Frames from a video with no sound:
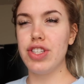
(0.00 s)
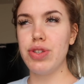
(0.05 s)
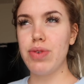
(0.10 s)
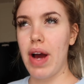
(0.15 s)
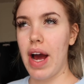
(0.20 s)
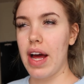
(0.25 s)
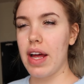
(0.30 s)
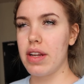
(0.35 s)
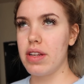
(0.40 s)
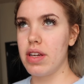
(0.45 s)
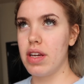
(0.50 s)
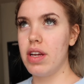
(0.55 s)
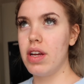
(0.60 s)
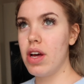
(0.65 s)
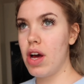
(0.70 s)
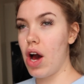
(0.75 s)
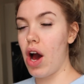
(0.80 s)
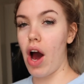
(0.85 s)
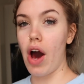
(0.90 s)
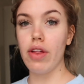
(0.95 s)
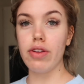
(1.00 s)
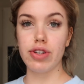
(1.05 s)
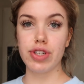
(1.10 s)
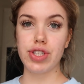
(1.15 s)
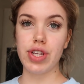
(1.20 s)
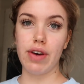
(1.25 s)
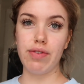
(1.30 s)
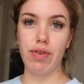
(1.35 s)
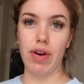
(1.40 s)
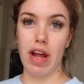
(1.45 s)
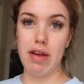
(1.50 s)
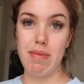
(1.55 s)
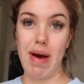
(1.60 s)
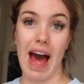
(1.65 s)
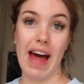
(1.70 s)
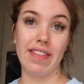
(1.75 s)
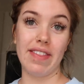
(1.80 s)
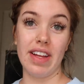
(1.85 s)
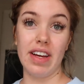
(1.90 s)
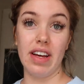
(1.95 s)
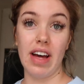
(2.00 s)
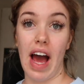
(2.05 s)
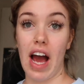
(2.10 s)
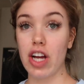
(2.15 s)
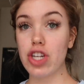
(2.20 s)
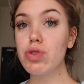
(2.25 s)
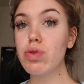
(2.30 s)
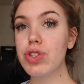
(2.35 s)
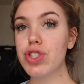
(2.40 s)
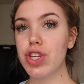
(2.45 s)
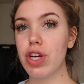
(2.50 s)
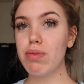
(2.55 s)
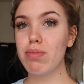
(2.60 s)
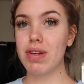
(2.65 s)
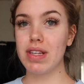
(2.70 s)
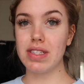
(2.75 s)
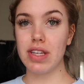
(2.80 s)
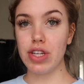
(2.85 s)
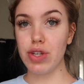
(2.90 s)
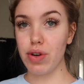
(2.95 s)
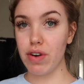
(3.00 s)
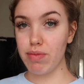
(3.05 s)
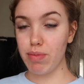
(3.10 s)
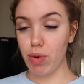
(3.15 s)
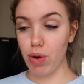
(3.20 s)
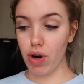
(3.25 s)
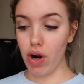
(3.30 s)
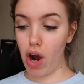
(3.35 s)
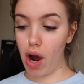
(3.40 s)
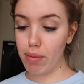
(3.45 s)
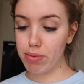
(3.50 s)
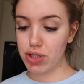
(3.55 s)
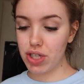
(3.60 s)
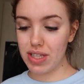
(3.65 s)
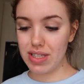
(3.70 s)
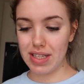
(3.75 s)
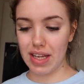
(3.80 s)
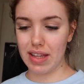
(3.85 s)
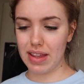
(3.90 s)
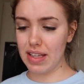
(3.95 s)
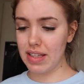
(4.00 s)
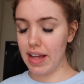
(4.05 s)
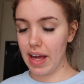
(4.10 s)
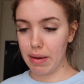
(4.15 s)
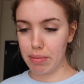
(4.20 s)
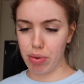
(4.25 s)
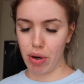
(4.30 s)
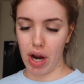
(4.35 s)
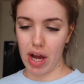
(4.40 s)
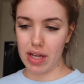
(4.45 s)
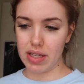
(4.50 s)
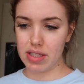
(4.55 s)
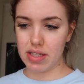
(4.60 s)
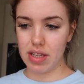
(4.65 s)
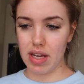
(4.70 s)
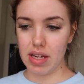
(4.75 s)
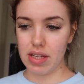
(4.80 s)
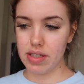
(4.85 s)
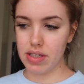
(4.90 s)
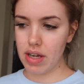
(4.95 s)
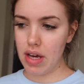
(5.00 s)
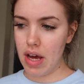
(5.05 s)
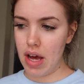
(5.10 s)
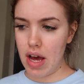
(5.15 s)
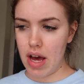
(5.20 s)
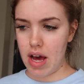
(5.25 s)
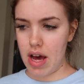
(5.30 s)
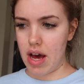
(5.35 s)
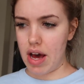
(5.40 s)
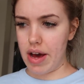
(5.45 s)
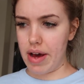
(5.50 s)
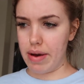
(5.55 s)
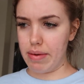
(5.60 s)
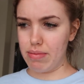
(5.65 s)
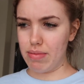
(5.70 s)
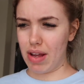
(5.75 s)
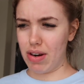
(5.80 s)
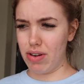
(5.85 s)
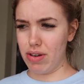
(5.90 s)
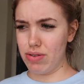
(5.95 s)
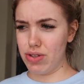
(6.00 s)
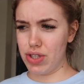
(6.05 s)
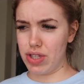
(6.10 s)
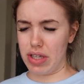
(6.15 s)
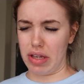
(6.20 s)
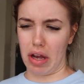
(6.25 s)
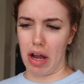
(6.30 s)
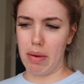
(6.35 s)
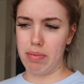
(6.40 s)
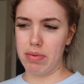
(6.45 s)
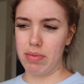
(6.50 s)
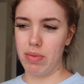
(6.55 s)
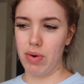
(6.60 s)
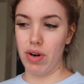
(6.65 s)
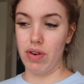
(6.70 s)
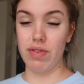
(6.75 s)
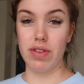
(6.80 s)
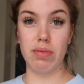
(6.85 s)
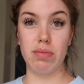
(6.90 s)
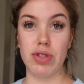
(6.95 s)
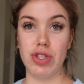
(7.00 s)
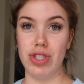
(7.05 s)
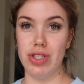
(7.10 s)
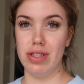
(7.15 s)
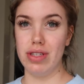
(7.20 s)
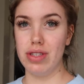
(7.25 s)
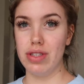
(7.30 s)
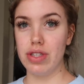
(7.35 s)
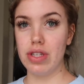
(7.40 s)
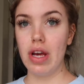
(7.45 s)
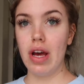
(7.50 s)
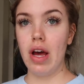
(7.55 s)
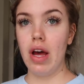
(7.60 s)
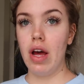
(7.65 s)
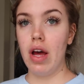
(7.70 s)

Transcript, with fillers: I do add other stuff when I'm at the actual gym because they do have more options like the leg press and um, I don't know, just a couple more of the machines.